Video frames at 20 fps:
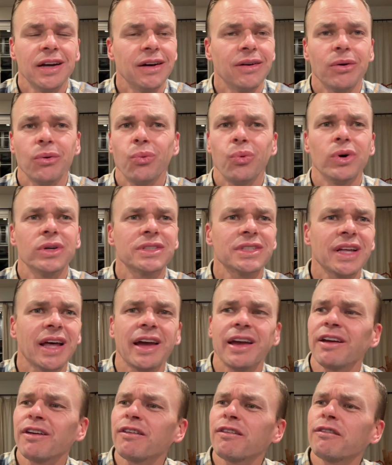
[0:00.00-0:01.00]
was
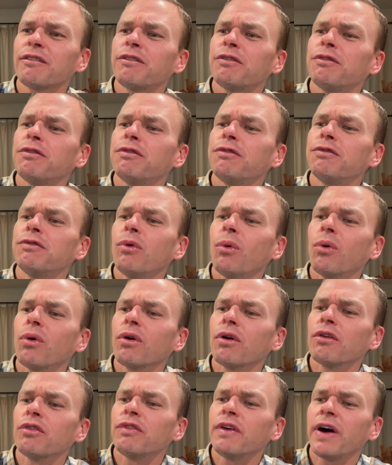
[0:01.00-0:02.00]
like $4
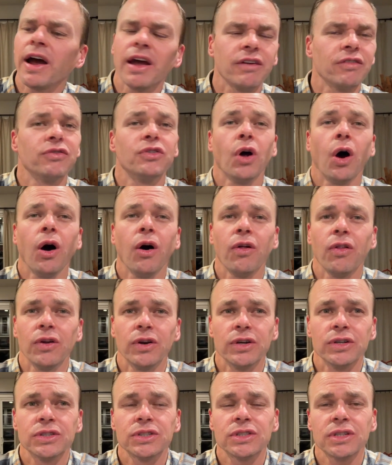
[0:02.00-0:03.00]
or
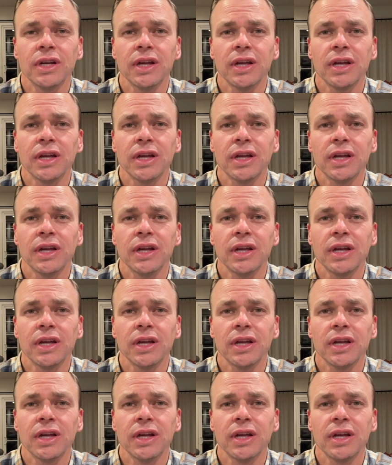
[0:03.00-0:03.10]
$5.